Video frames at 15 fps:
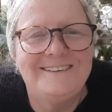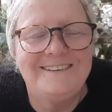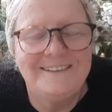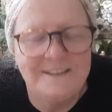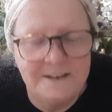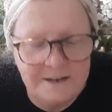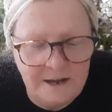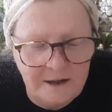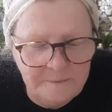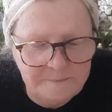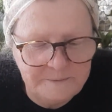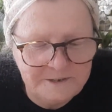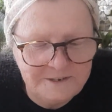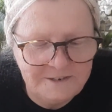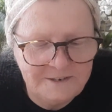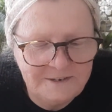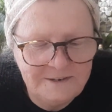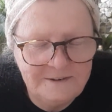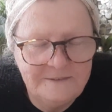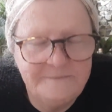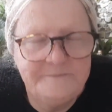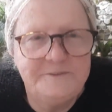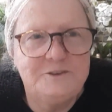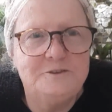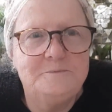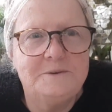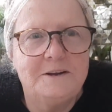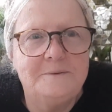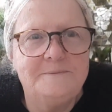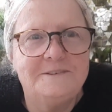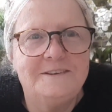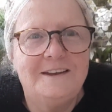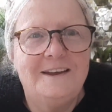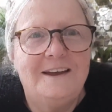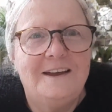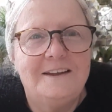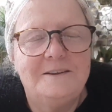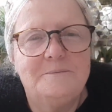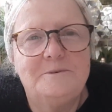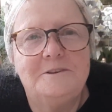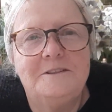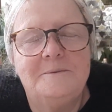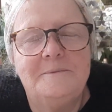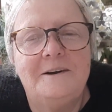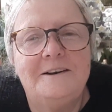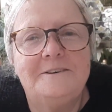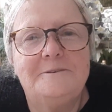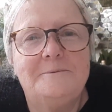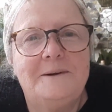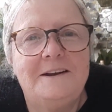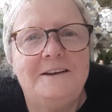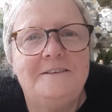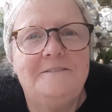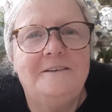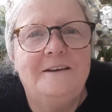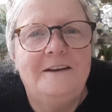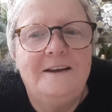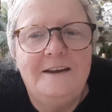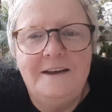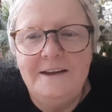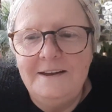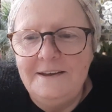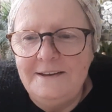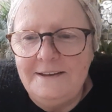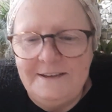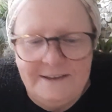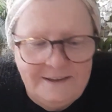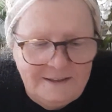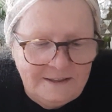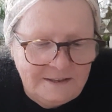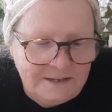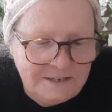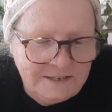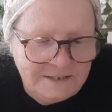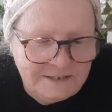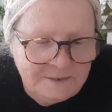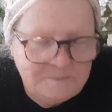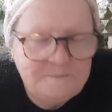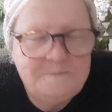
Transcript: in cups, soup cups, put in the microwave. This is